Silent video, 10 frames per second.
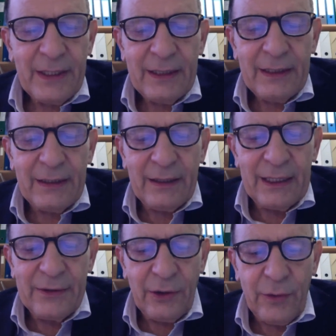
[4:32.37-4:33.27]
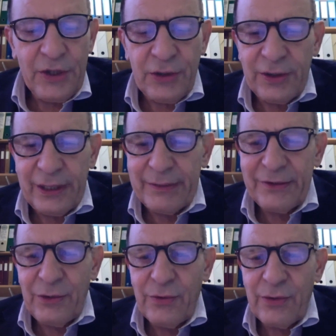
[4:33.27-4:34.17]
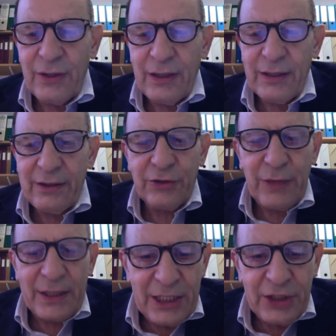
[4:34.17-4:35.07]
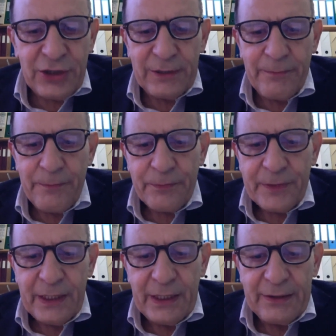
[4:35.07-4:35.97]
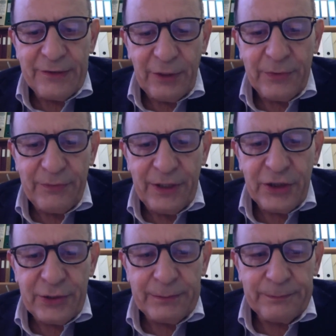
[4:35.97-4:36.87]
in the question, there is no contradiction in this observation.